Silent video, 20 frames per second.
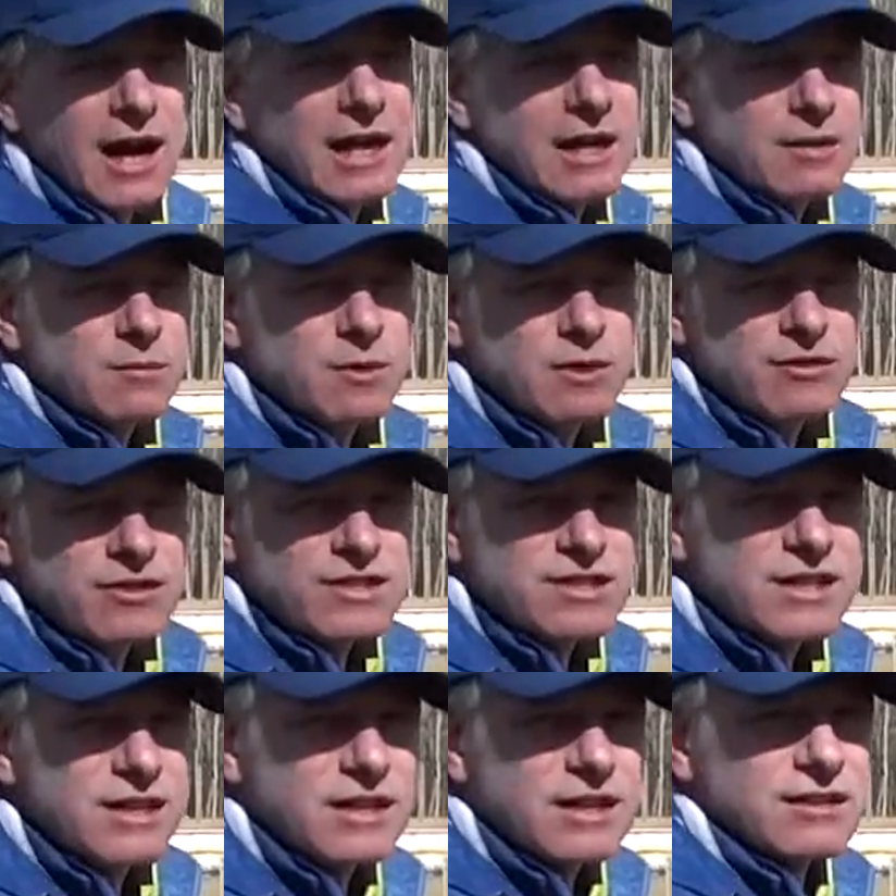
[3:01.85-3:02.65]
I can move
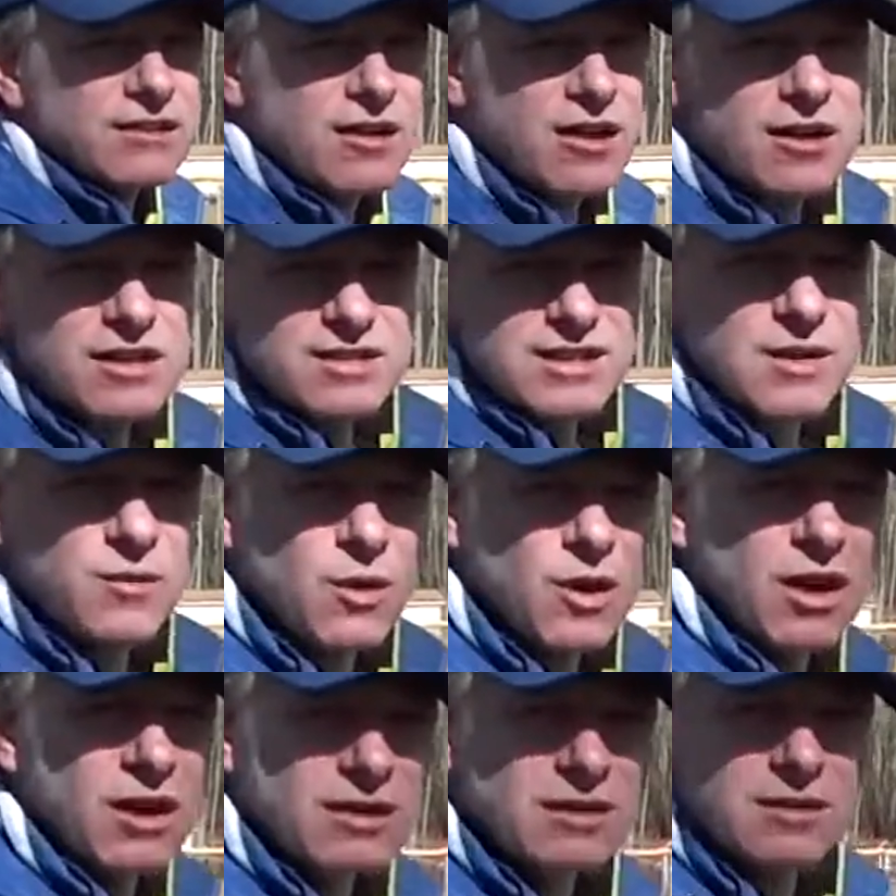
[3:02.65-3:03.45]
the stick as hard as I
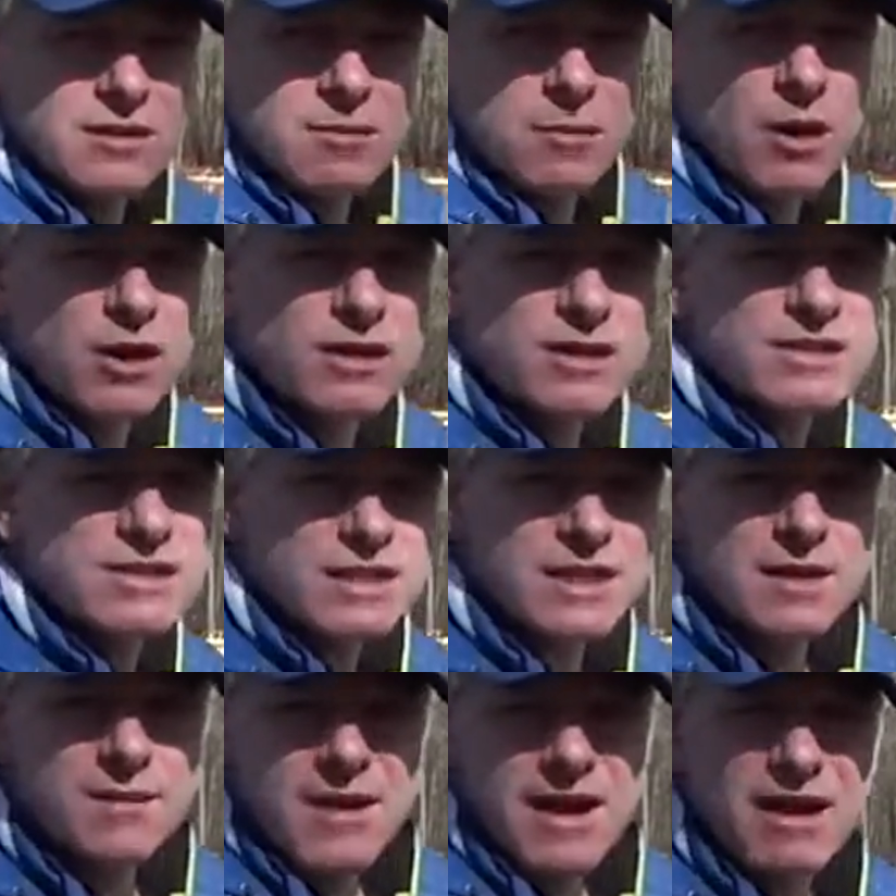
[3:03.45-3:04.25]
want. The ball
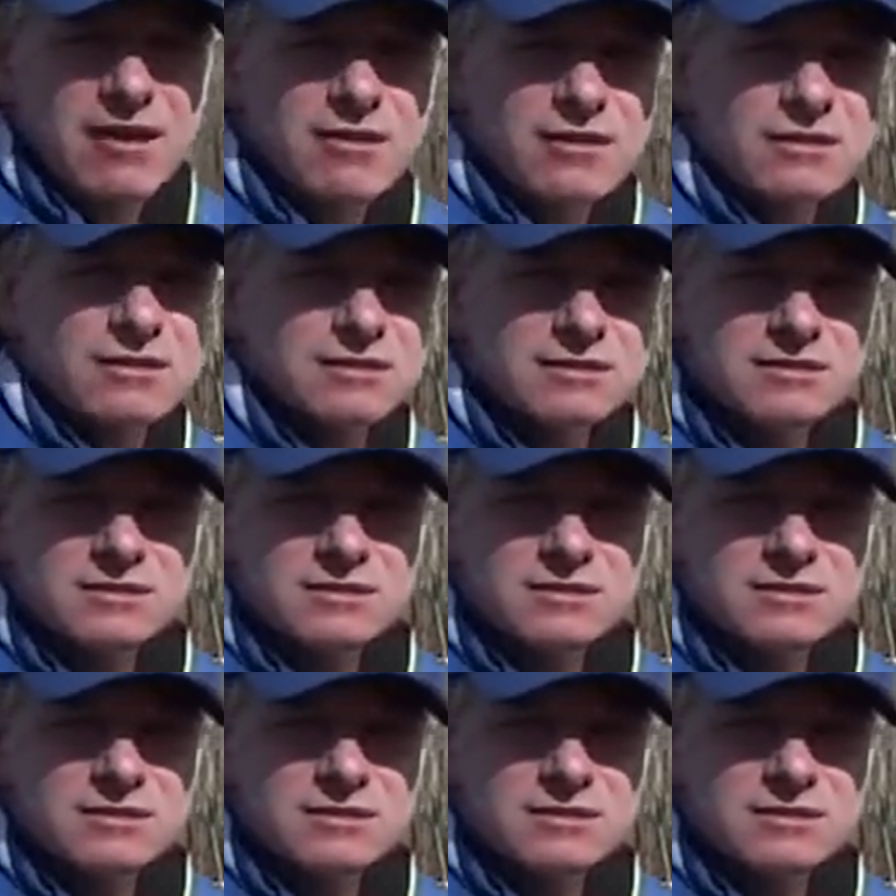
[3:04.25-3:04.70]
doesn't come out,